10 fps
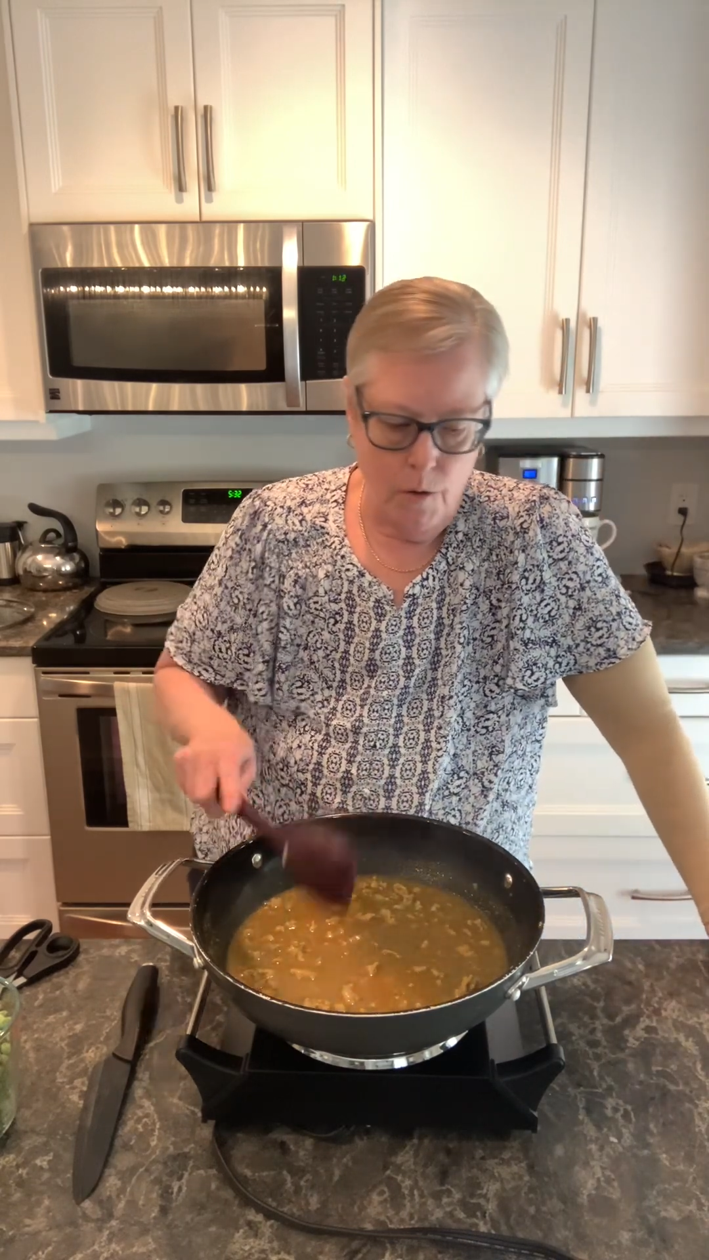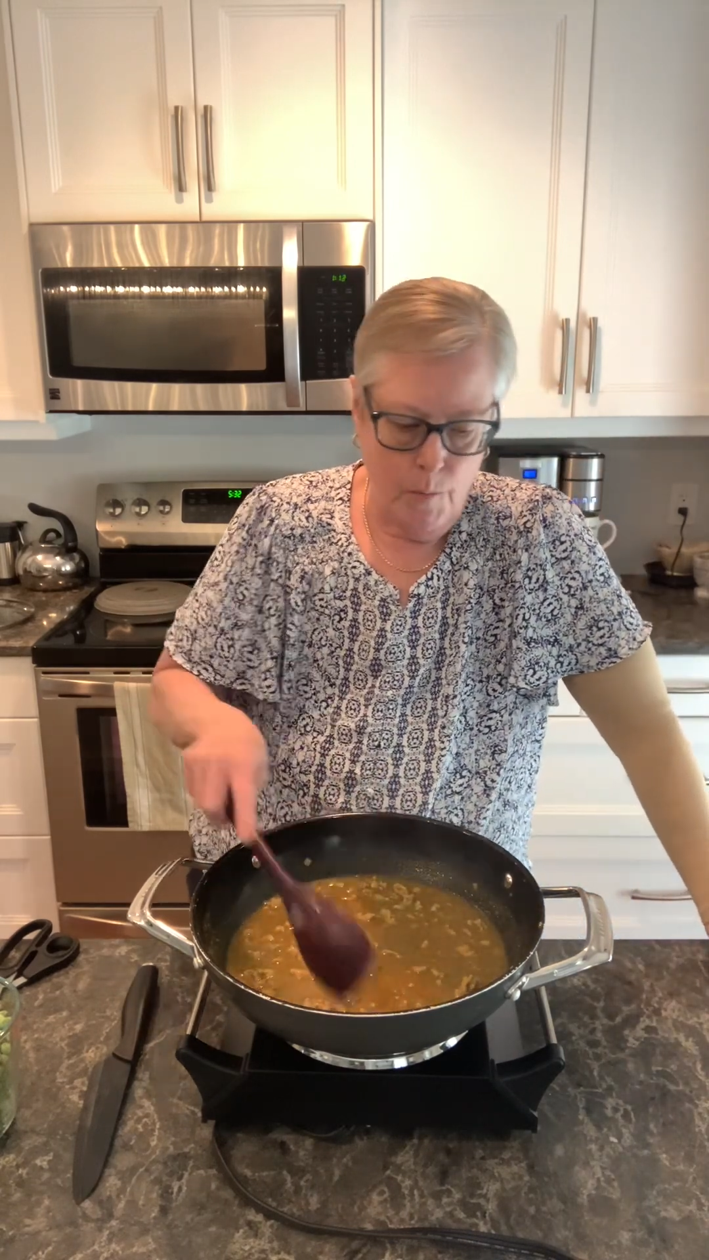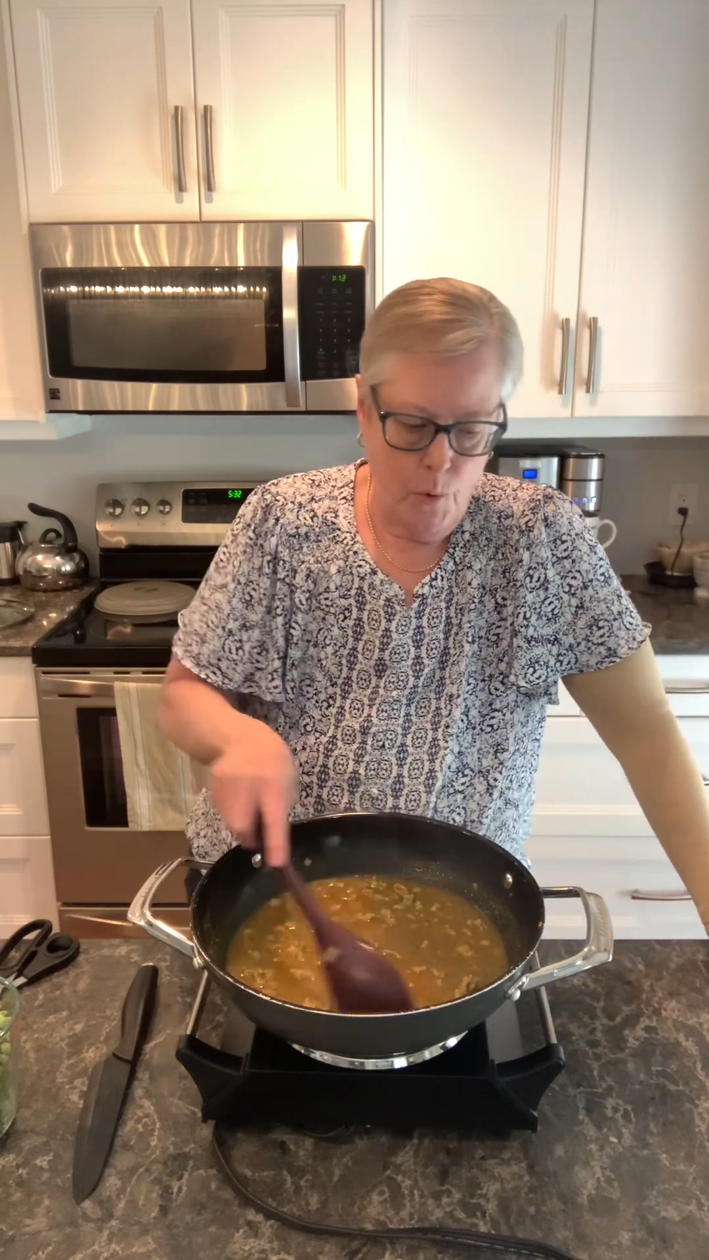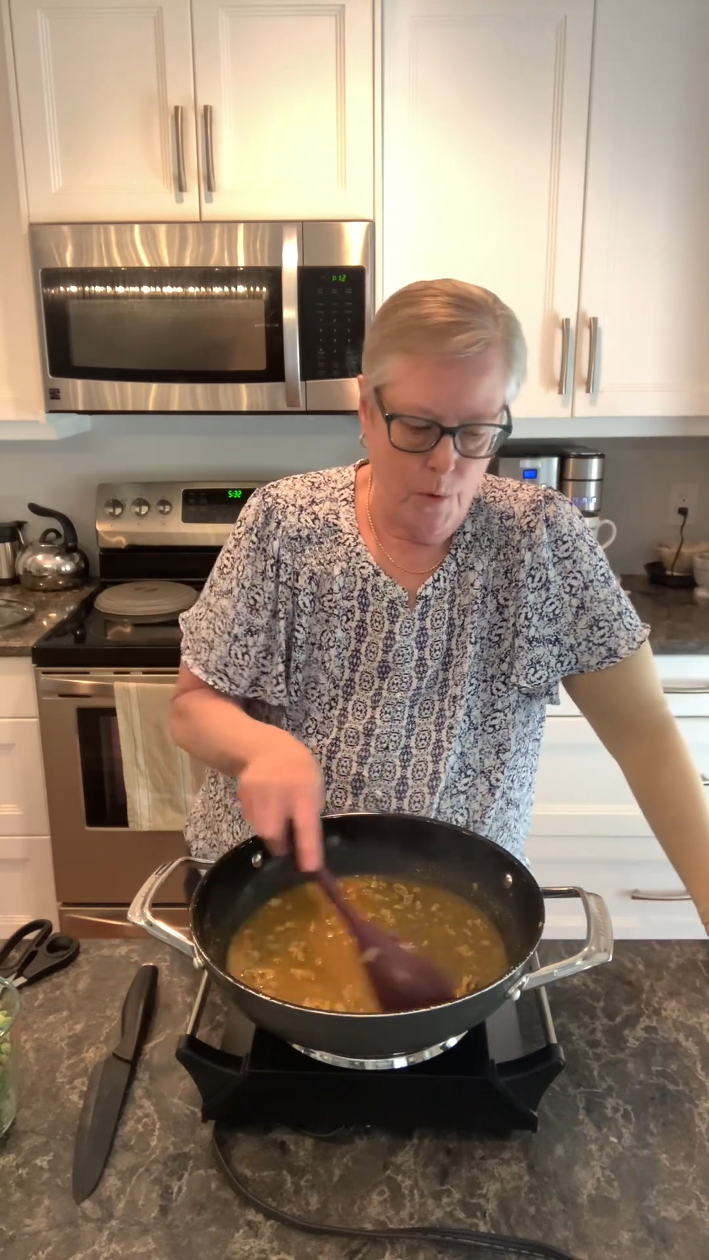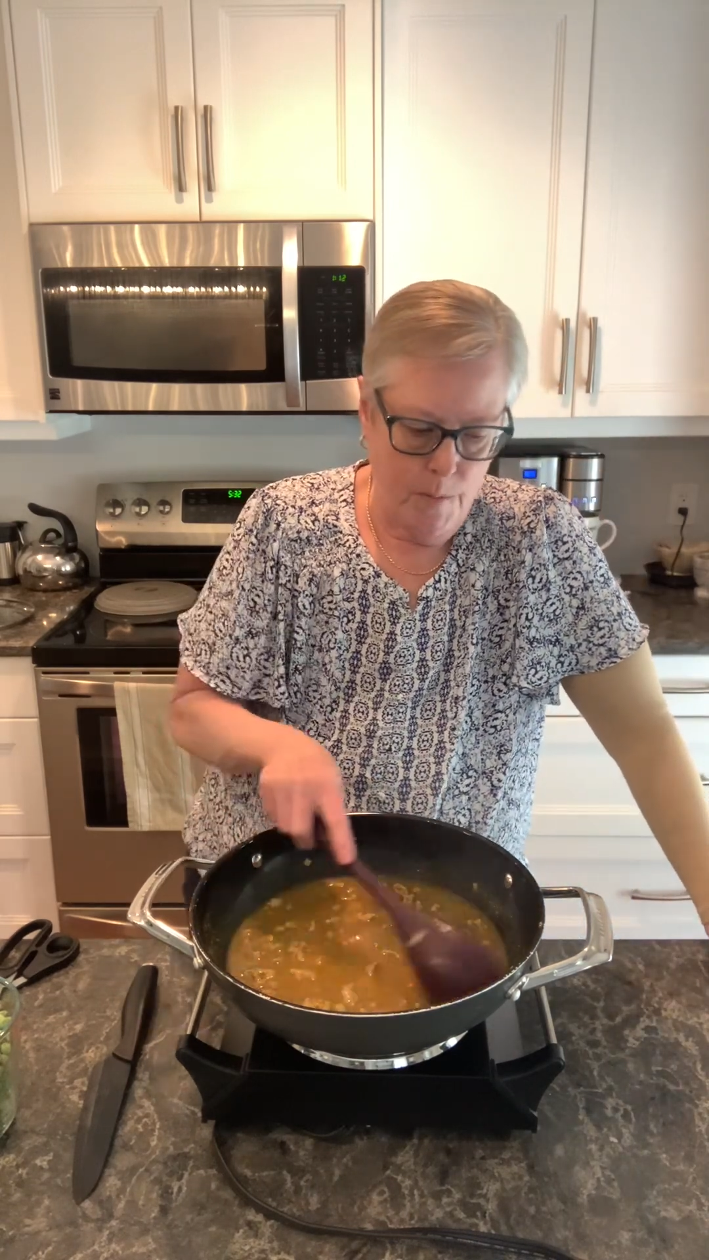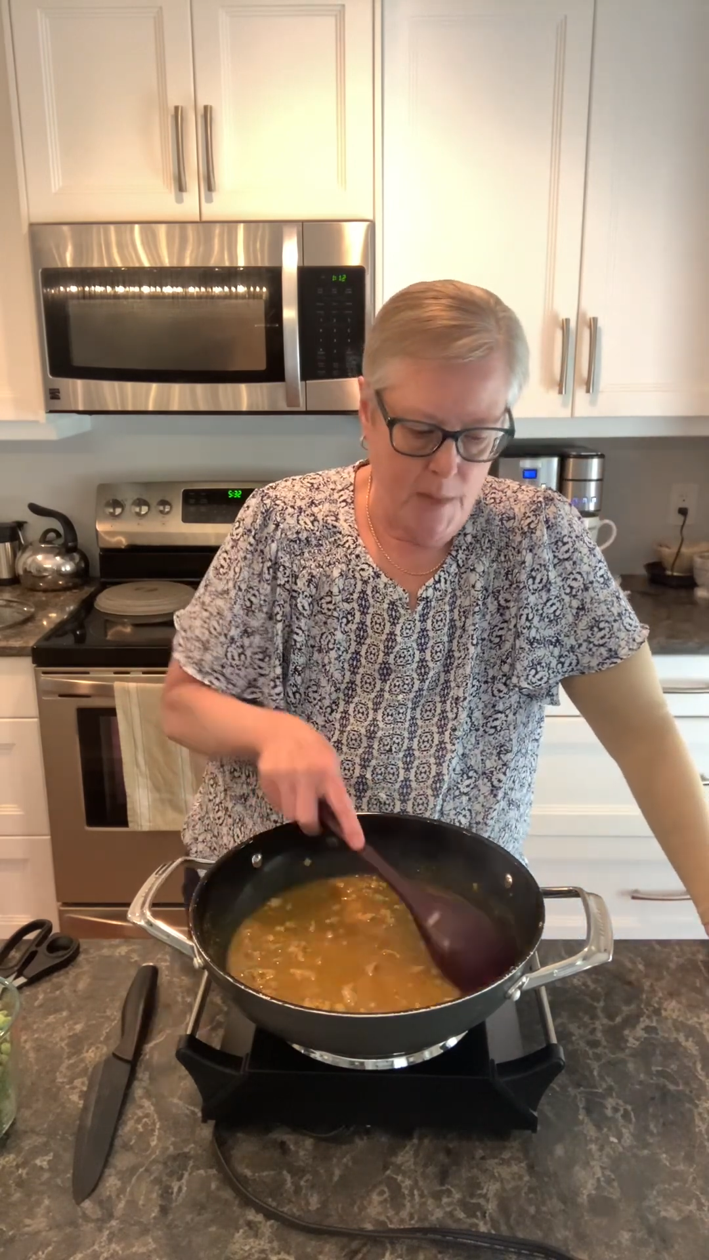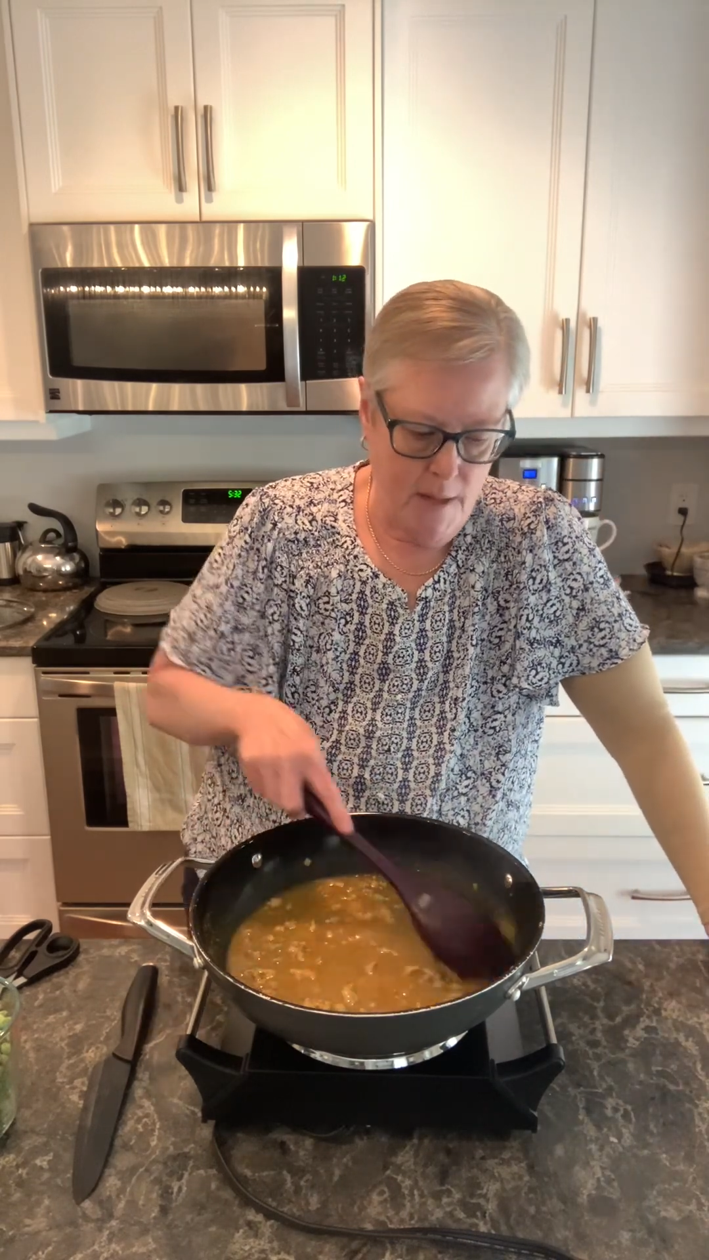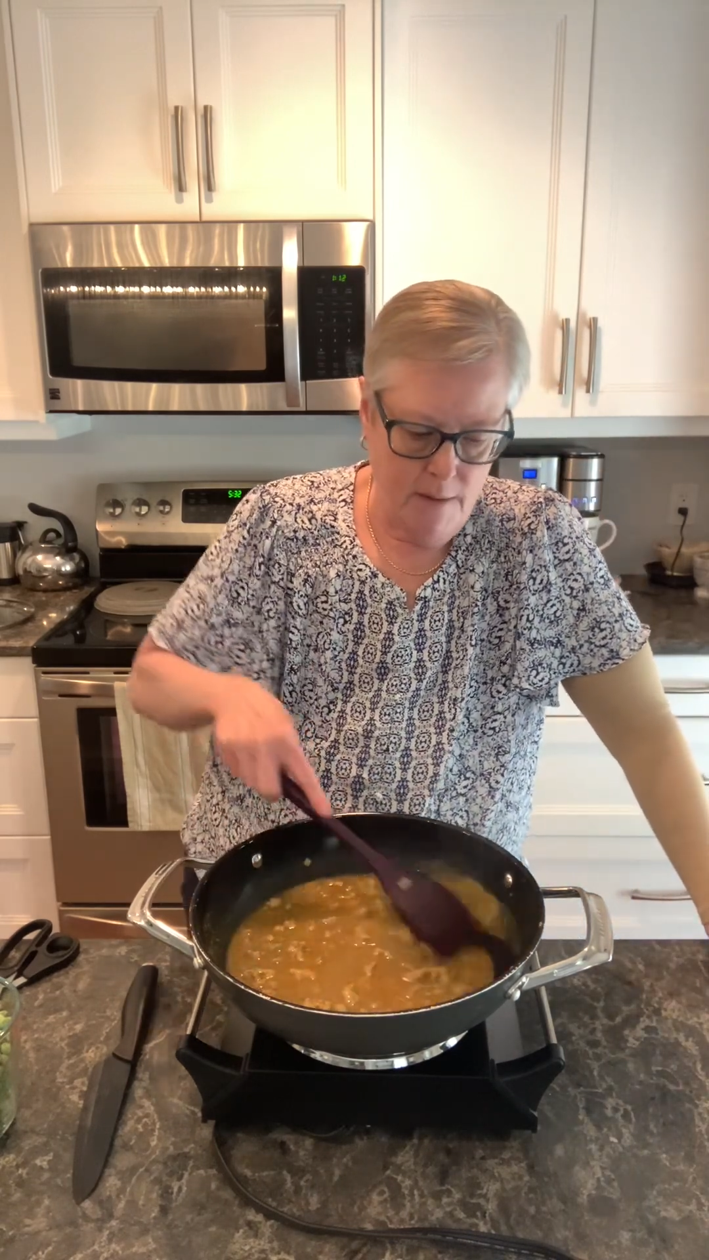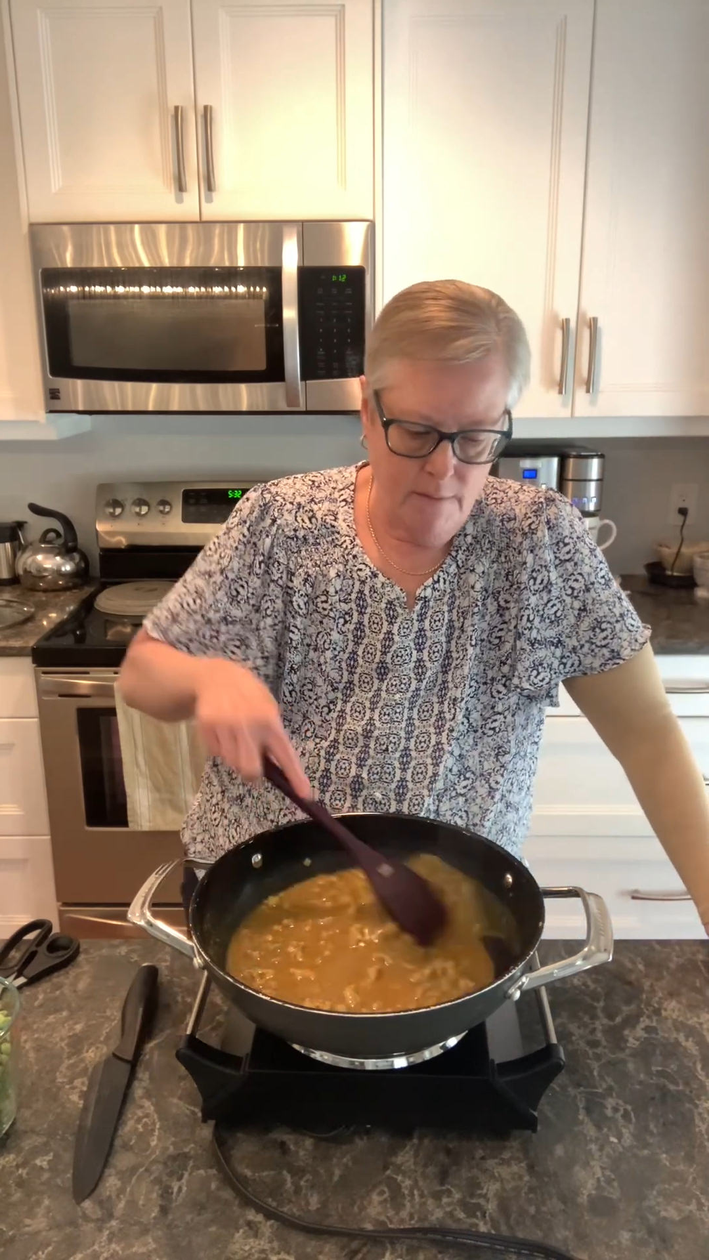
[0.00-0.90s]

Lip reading: to put them in,